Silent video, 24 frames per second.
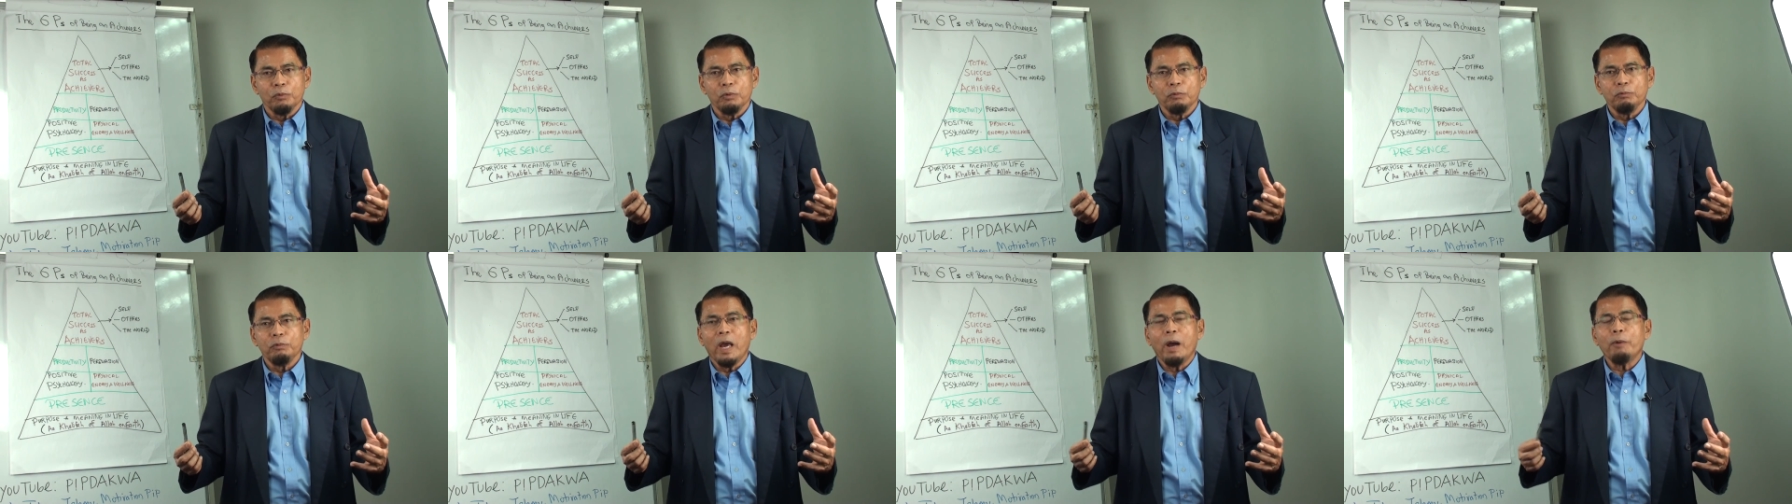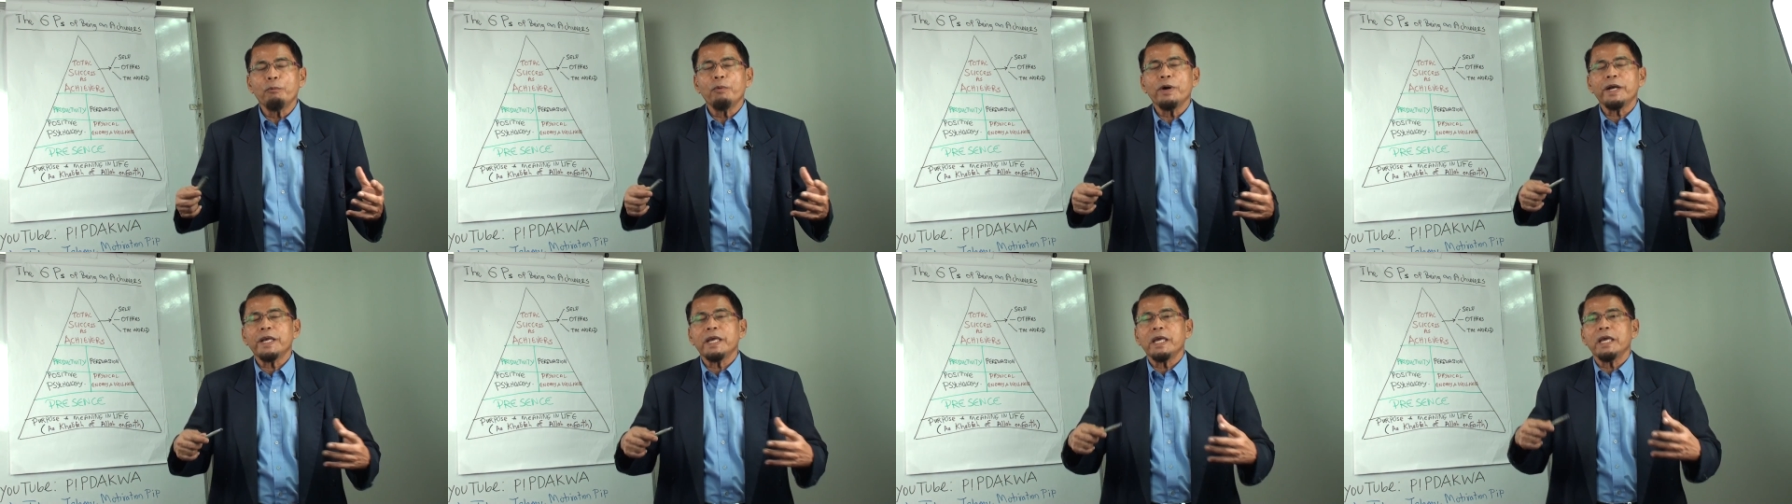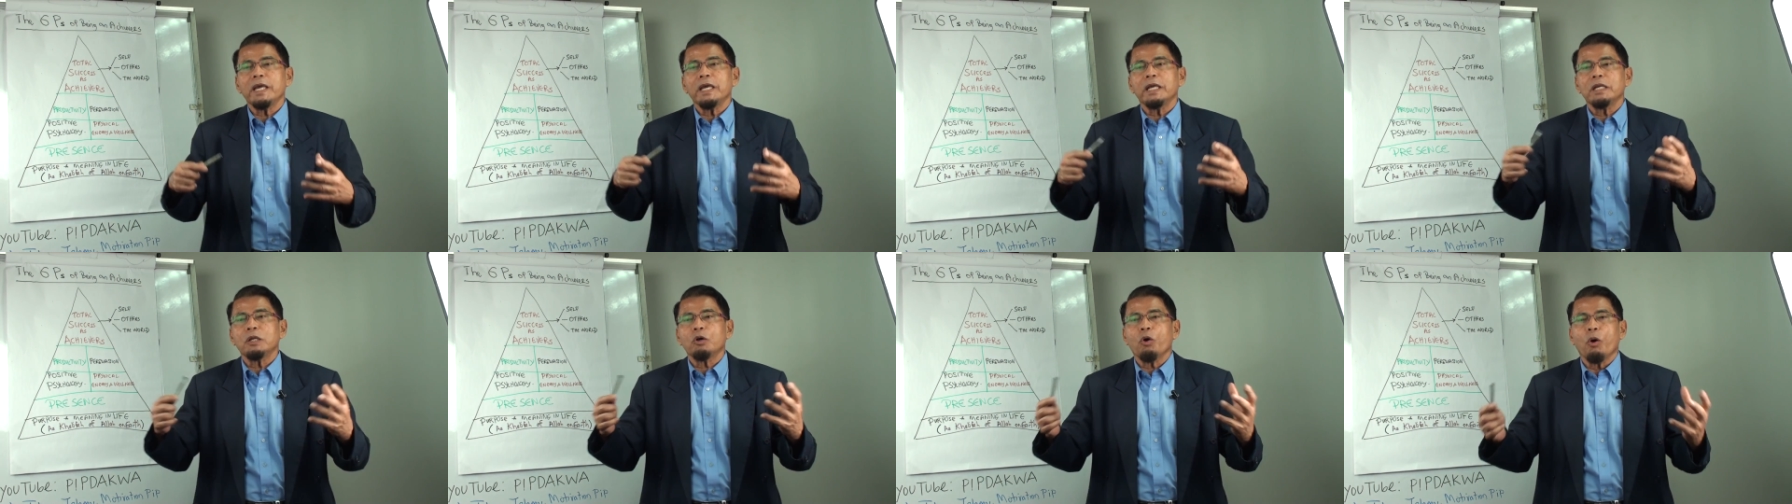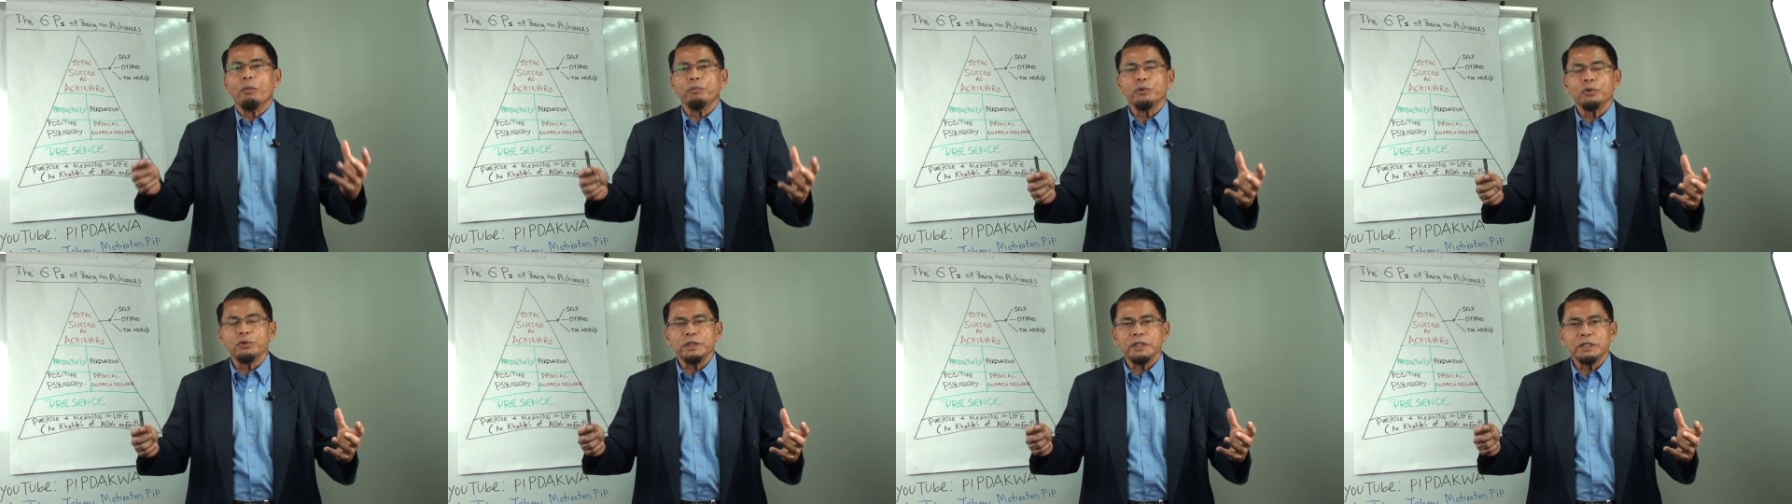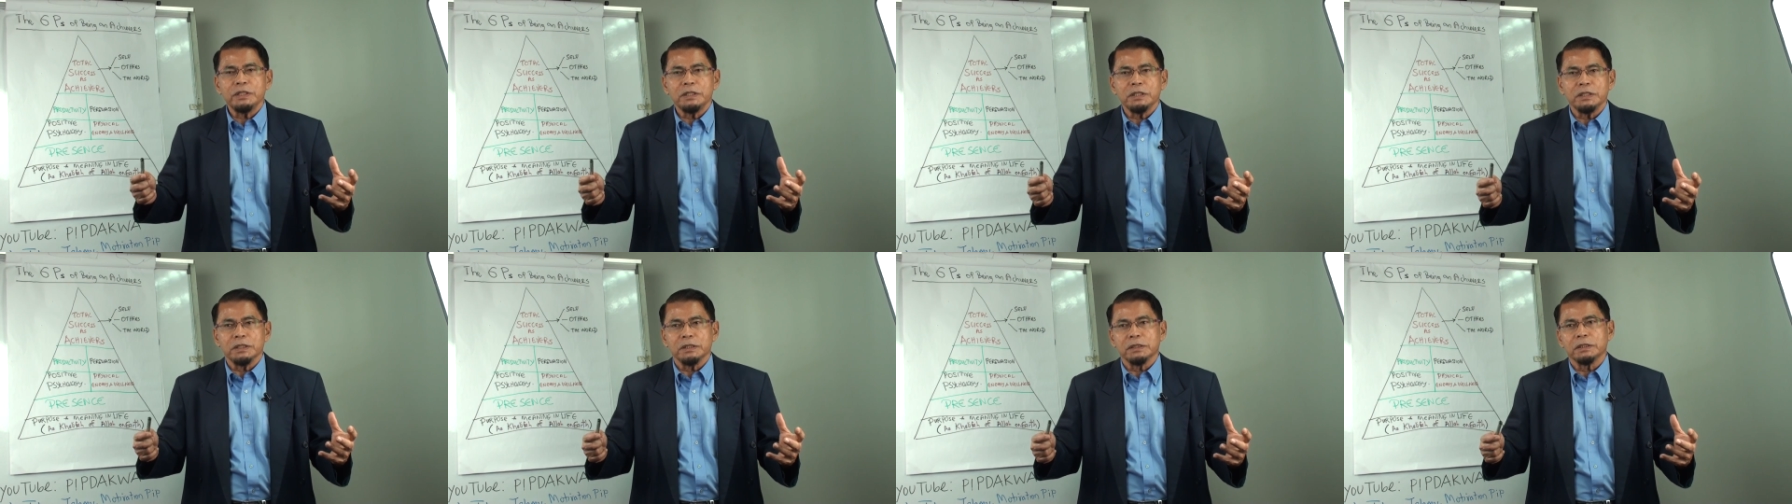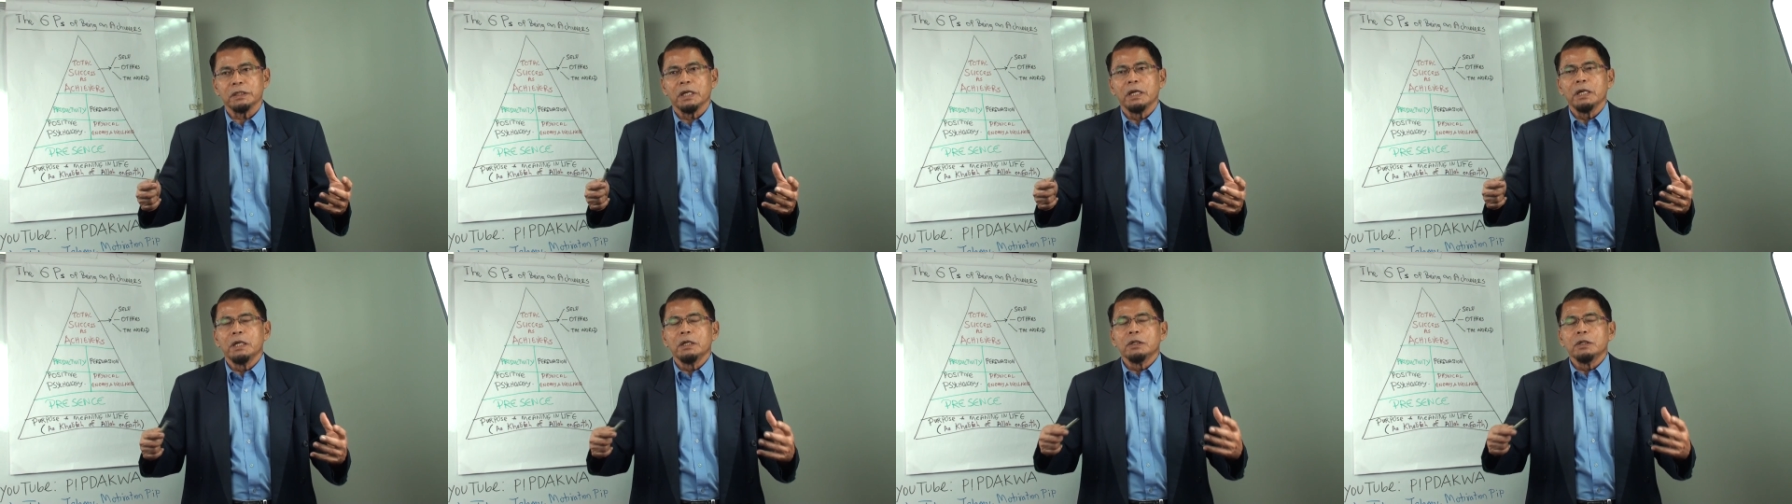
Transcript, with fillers: We are working in communities.